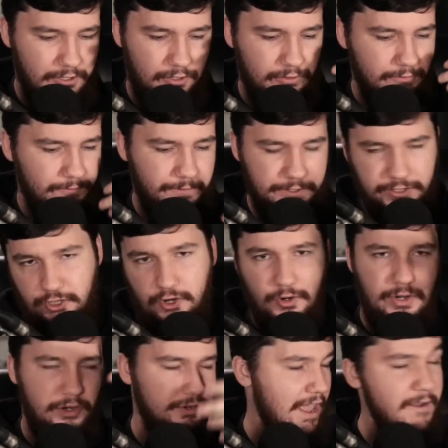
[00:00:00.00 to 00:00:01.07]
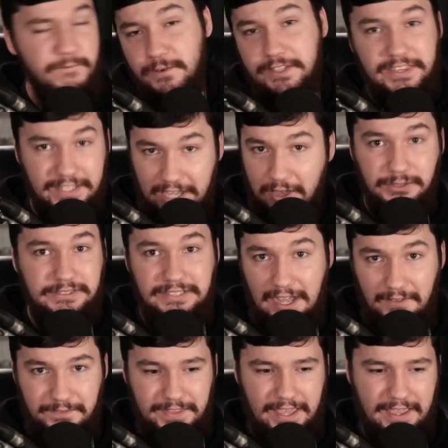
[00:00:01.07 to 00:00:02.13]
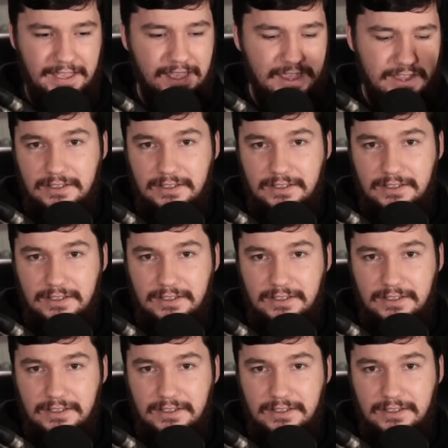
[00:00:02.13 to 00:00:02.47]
on Fedora, on everything else out there,